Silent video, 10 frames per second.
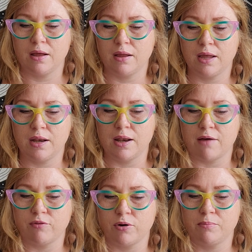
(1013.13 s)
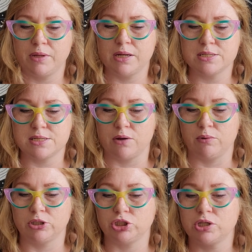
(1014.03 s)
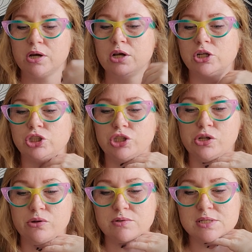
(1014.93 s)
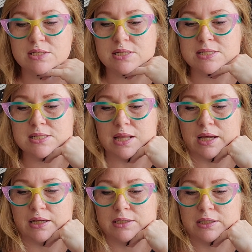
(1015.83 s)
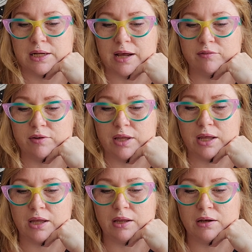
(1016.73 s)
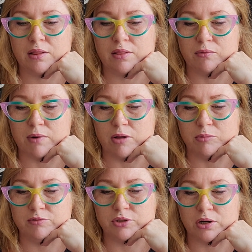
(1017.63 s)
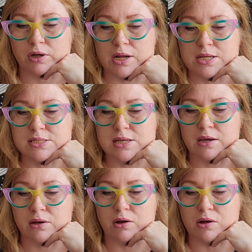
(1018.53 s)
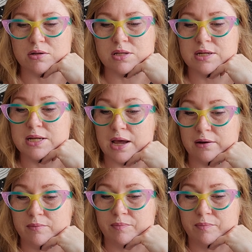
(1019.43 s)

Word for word: can never be distinguished. She uses its light to navigate the realm of darkness and call the dead.